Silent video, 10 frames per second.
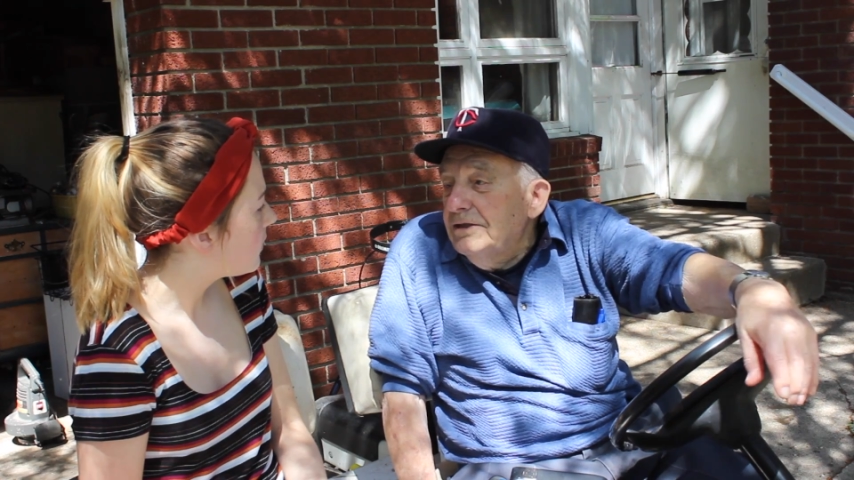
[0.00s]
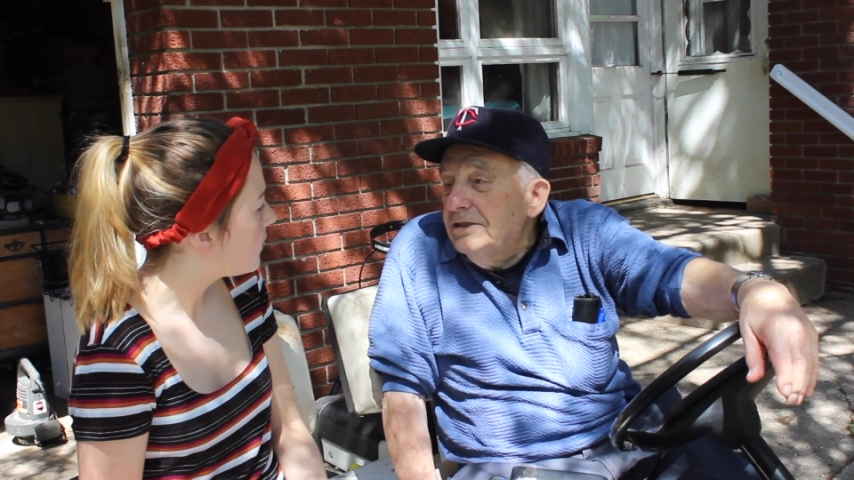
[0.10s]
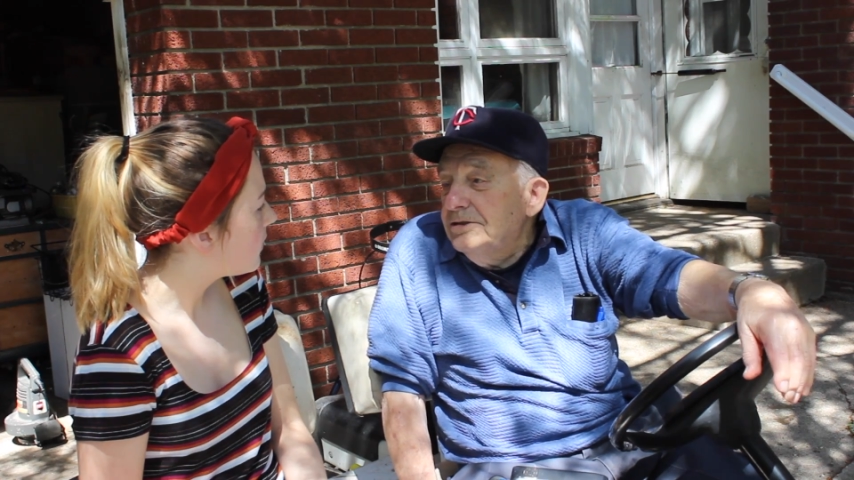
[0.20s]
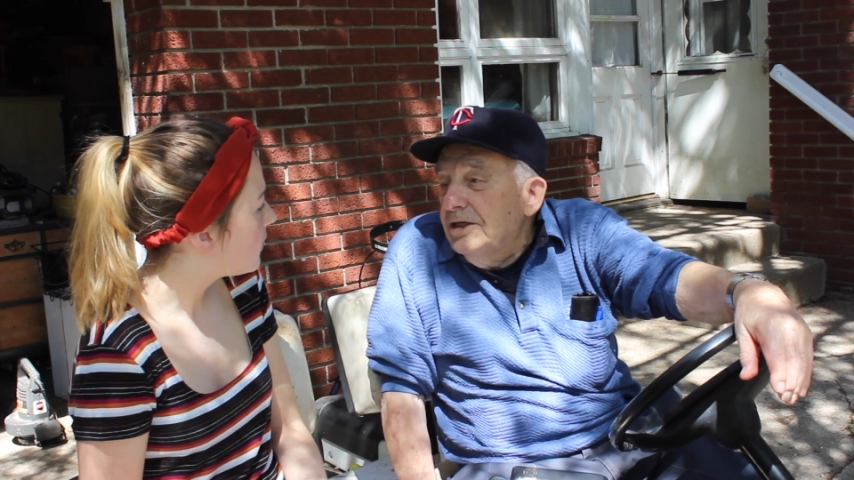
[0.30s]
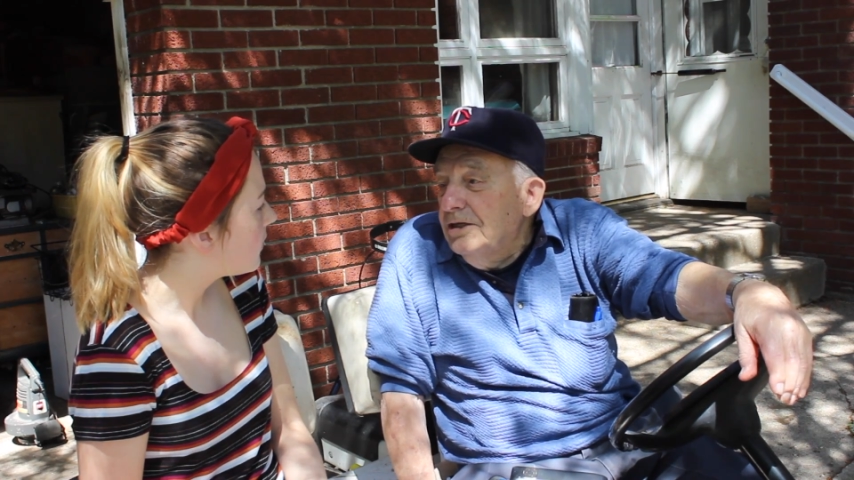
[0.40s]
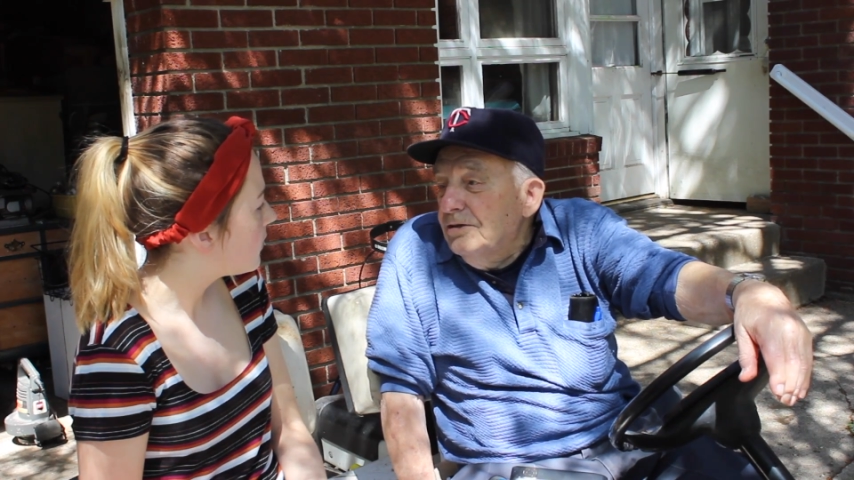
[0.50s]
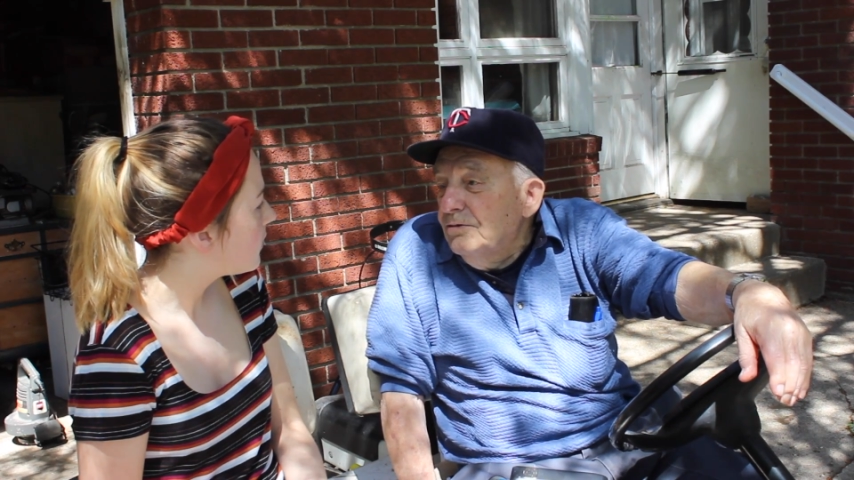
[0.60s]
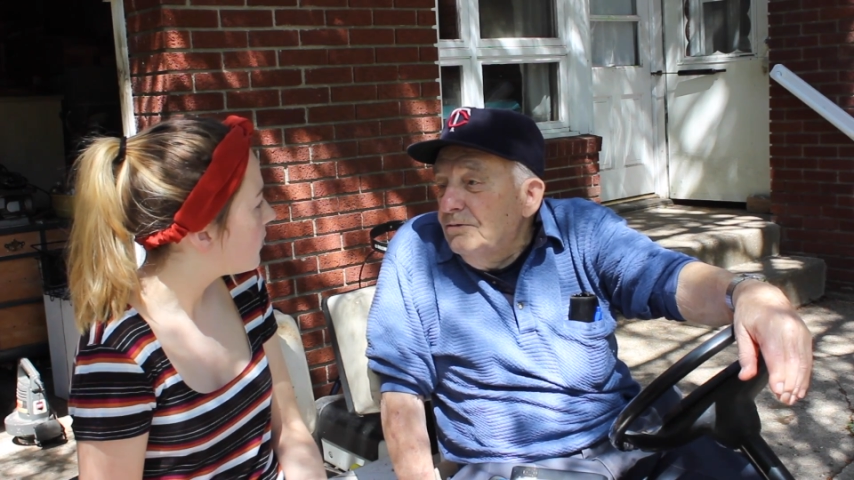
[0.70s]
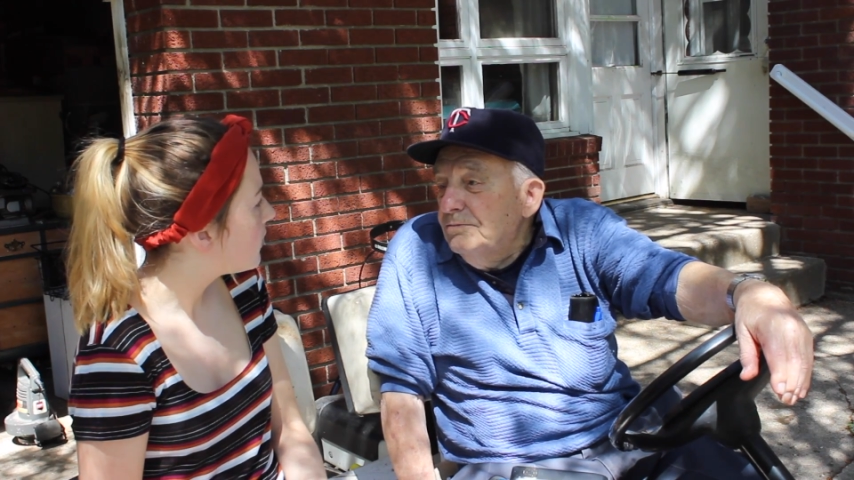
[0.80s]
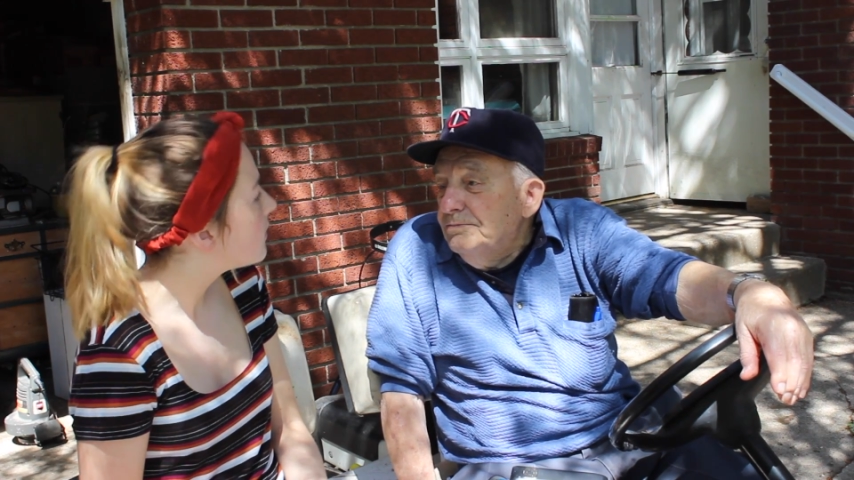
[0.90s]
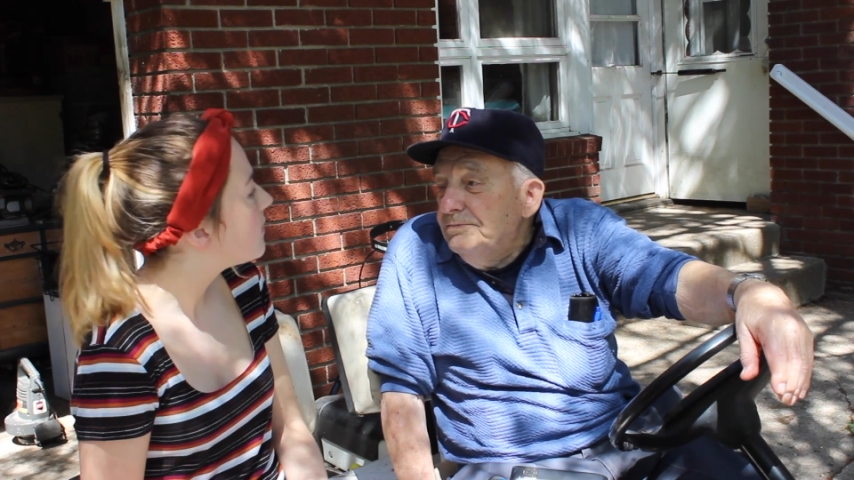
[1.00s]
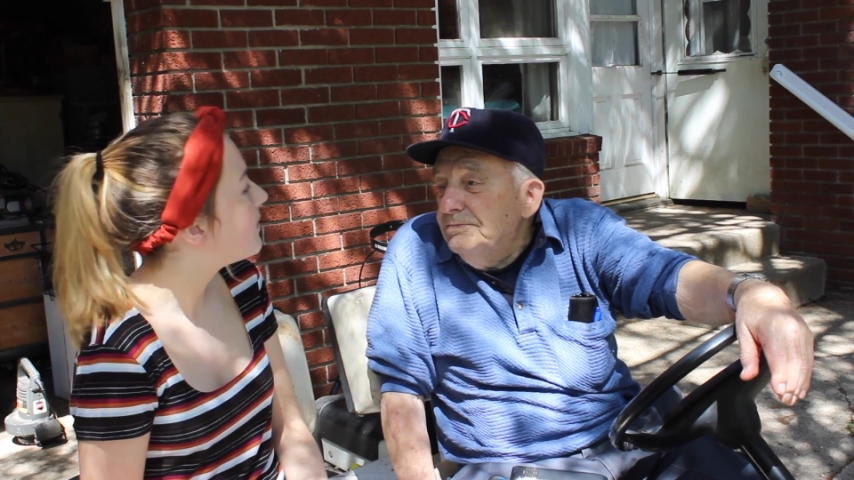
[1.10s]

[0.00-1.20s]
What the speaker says: days to get home